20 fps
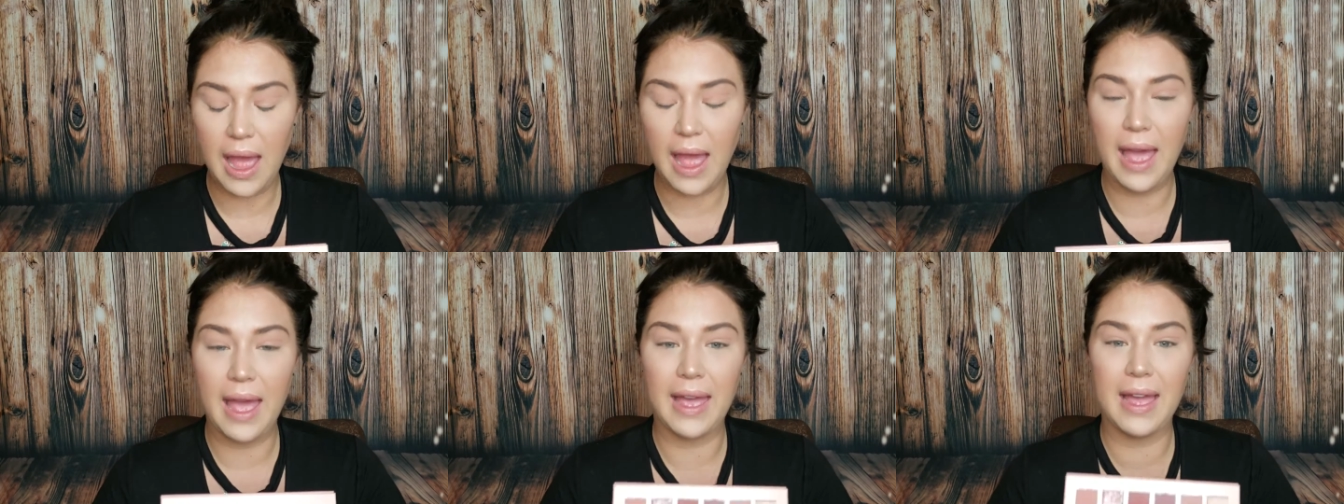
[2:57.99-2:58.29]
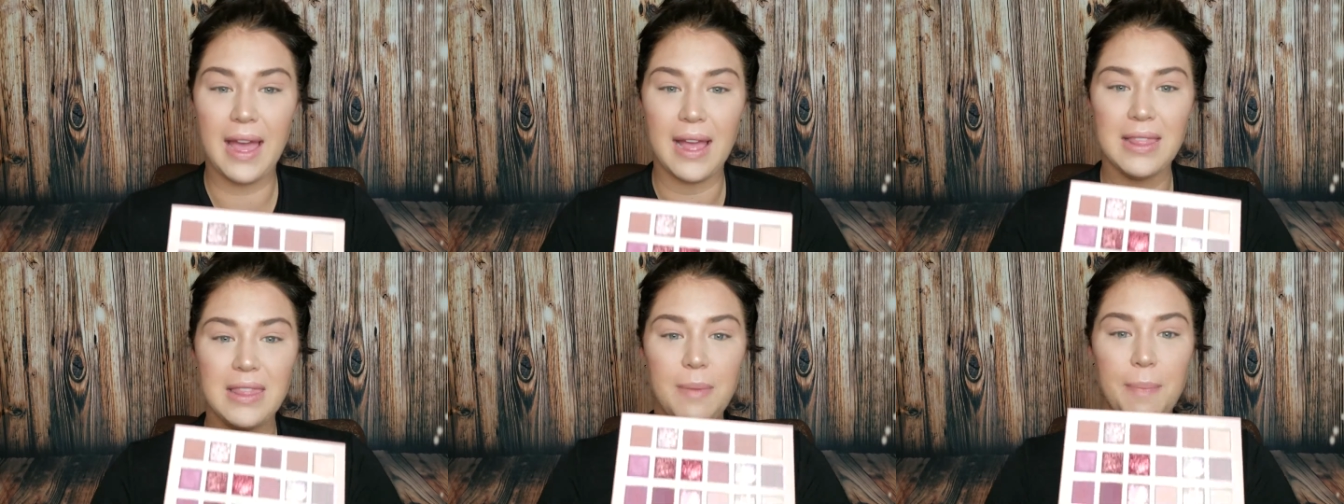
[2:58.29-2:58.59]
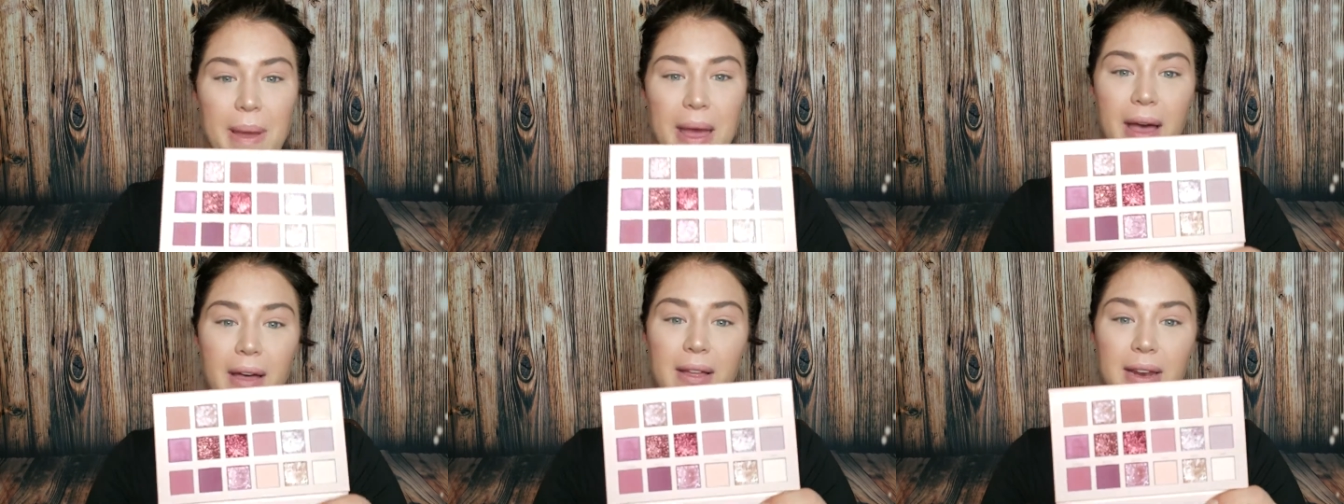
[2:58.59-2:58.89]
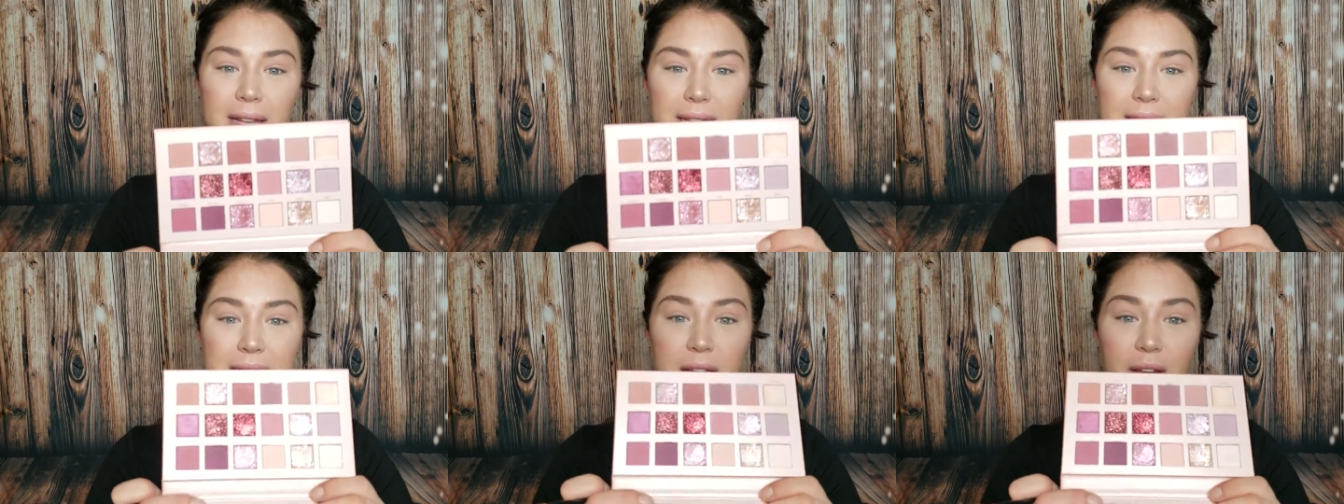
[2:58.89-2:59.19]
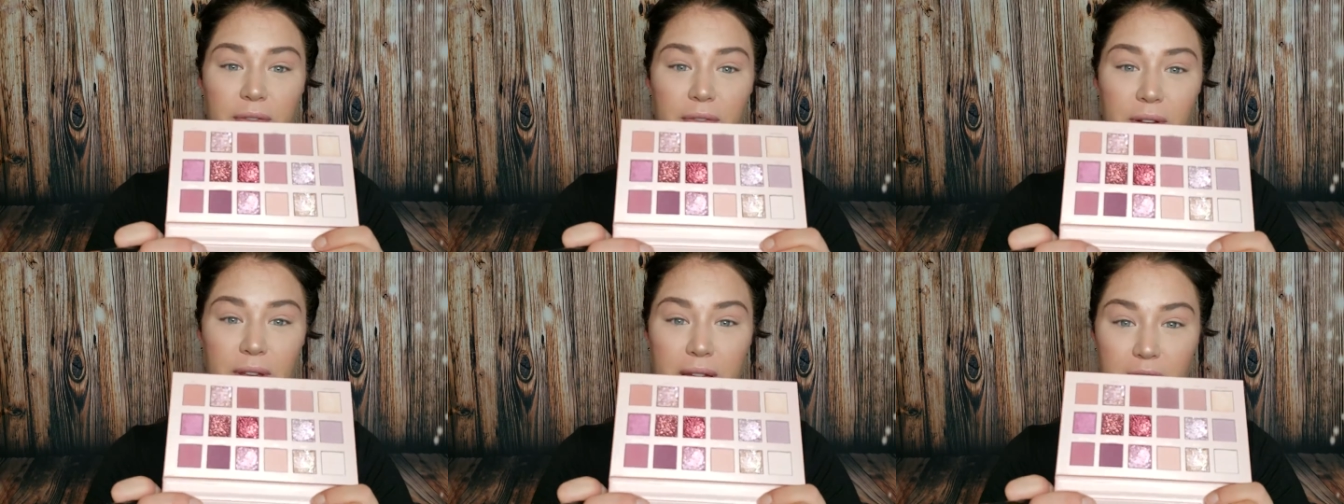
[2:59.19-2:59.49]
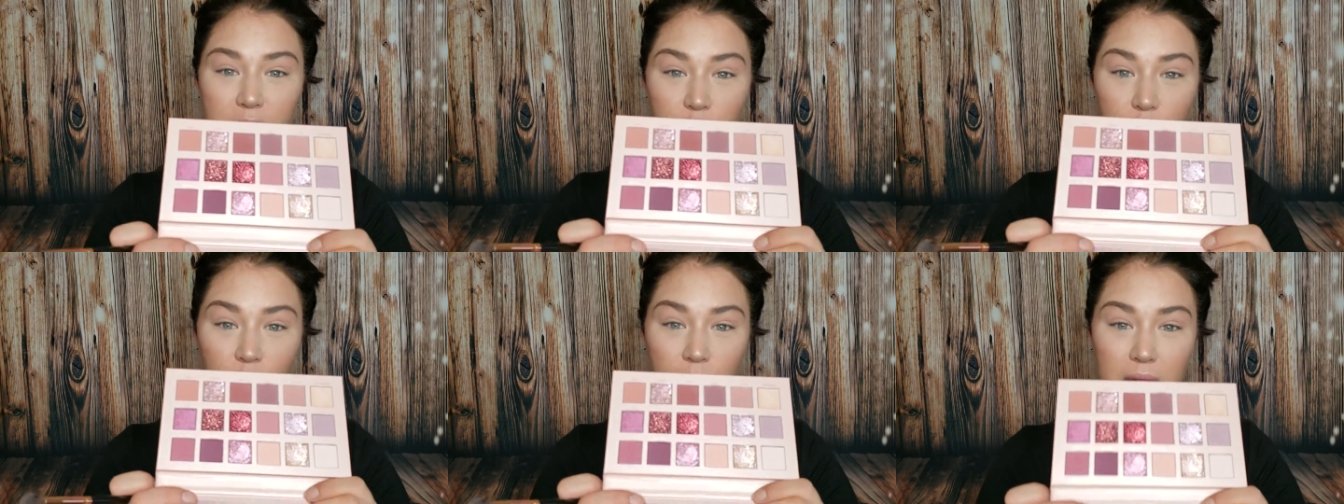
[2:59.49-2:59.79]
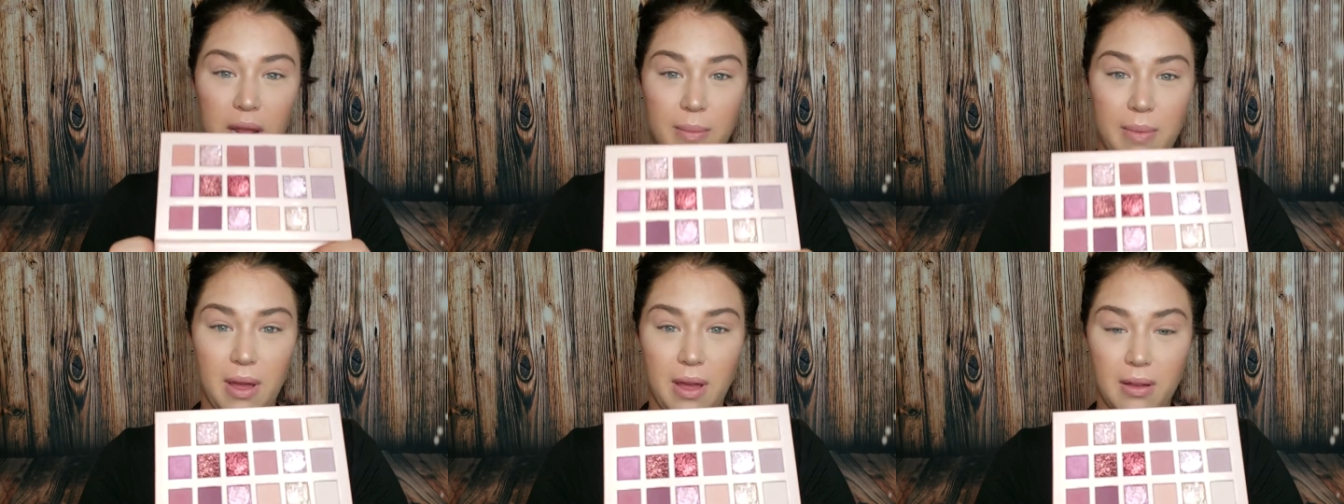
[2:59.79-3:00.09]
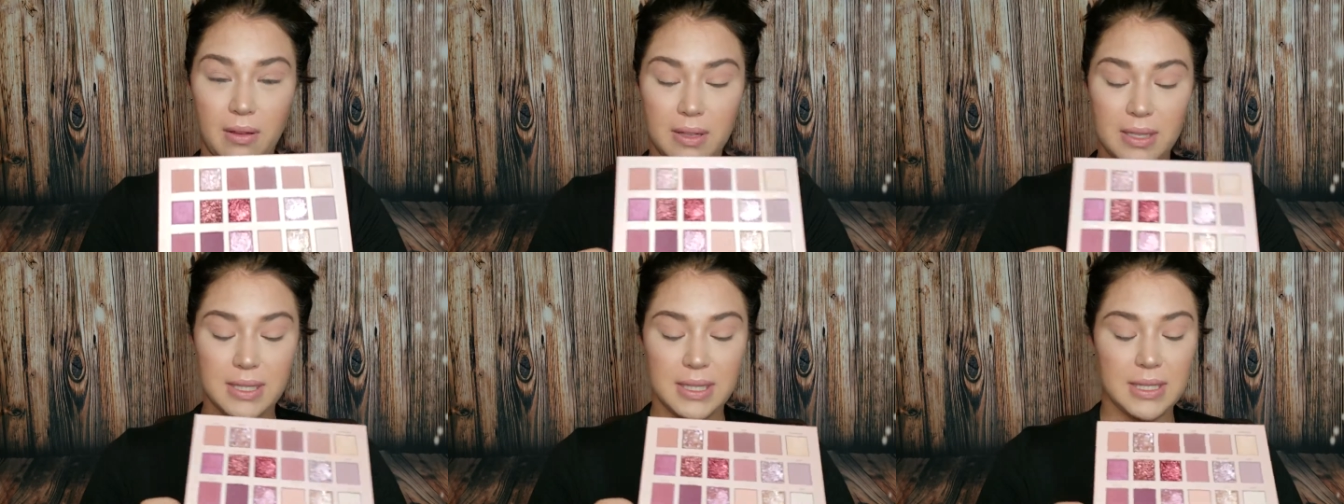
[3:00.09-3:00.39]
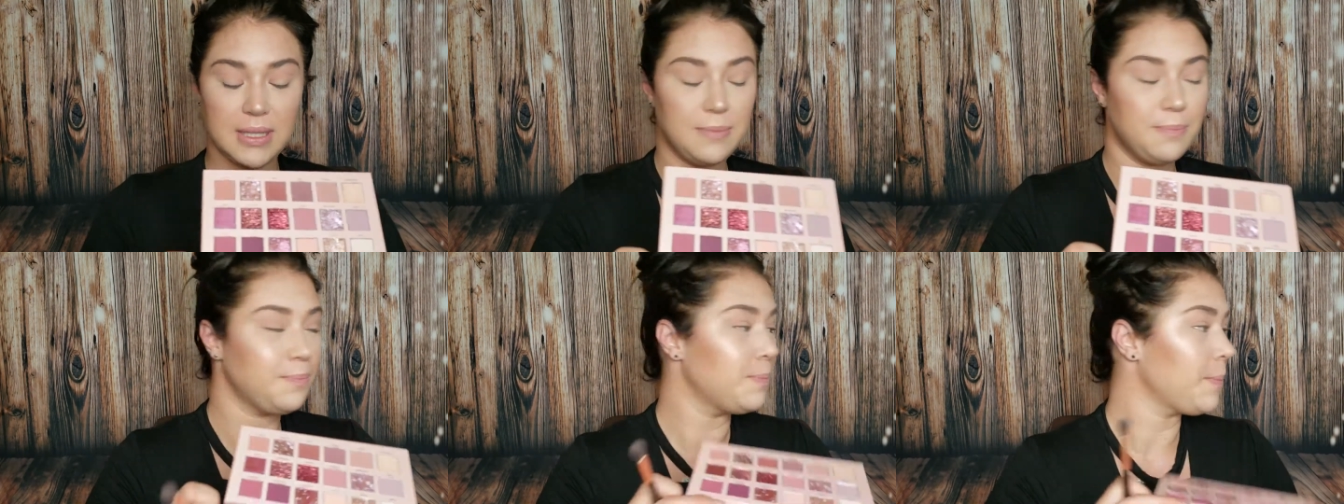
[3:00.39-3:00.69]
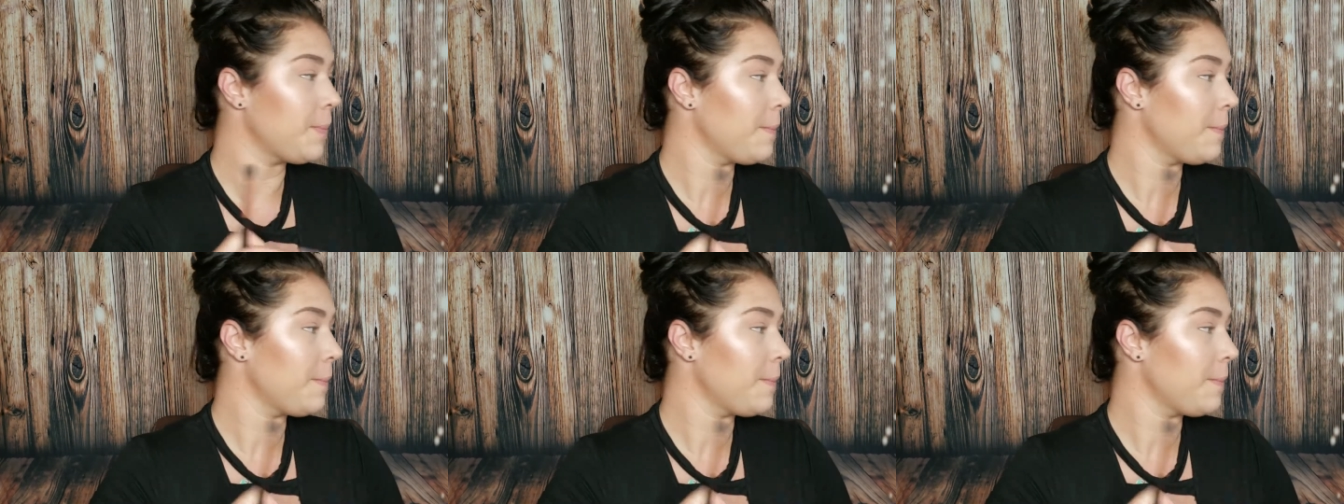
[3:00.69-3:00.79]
I got the palette itself for like twenty bucks.